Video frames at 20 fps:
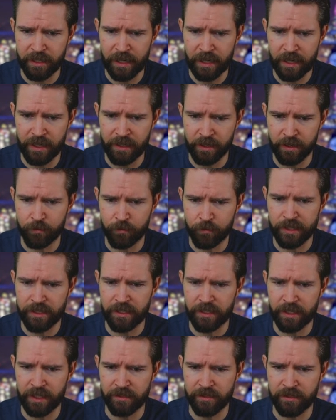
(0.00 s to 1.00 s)
and
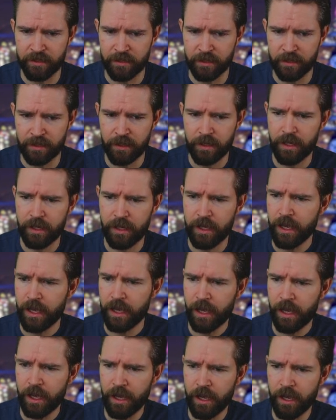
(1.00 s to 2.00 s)
reselecting.
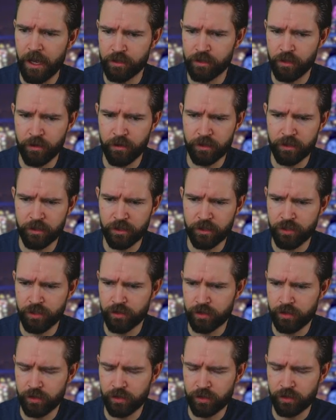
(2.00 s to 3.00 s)
So I'm going to
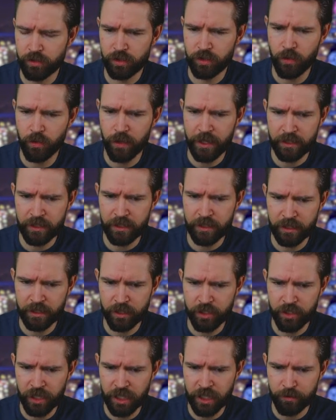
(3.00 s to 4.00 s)
go ahead, click
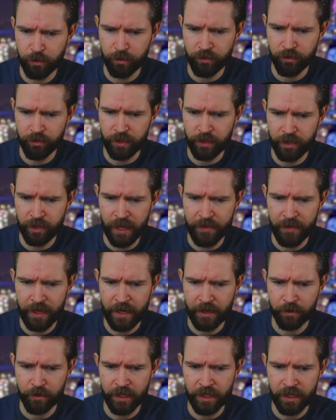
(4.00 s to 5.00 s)
the change button, and then
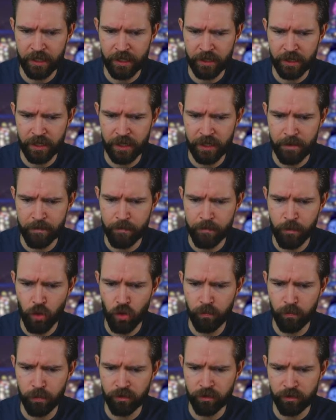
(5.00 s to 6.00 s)
I'm going to hit the
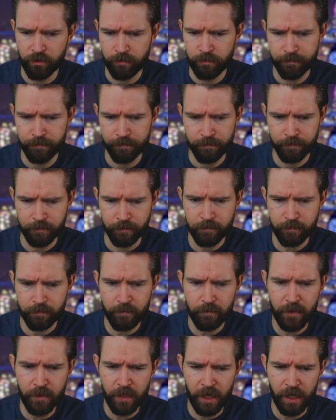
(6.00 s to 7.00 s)
more button.
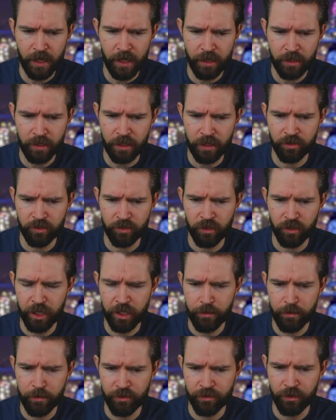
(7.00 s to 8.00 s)
It's got
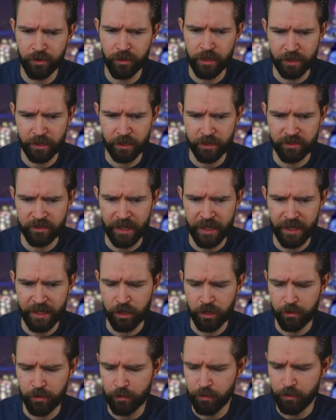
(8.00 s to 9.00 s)
increments there. I'm going to set an
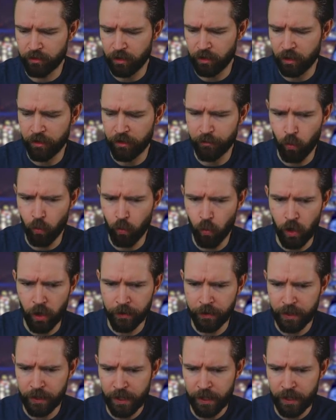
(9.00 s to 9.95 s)
increment of 1,